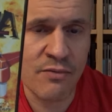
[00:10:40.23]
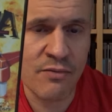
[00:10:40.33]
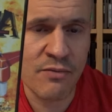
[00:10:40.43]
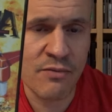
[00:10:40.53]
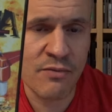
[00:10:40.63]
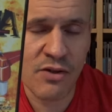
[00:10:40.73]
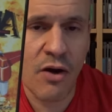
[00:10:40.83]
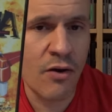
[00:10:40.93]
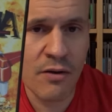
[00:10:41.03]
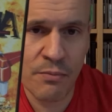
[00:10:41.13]
games,
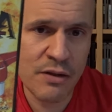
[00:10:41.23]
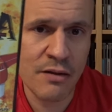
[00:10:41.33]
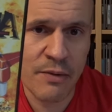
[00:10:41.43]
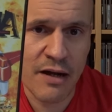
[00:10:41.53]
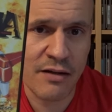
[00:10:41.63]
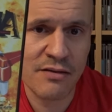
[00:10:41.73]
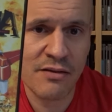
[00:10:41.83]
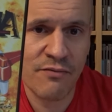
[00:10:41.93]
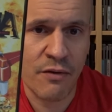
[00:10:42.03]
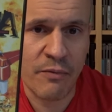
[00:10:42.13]
all complete in the
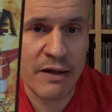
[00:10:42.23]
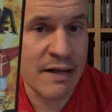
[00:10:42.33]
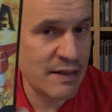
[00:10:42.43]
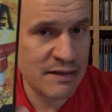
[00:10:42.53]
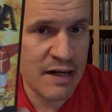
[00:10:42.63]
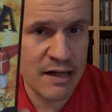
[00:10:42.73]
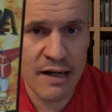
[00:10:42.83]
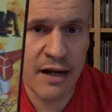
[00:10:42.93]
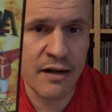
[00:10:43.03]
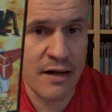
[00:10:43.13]
box from like 1989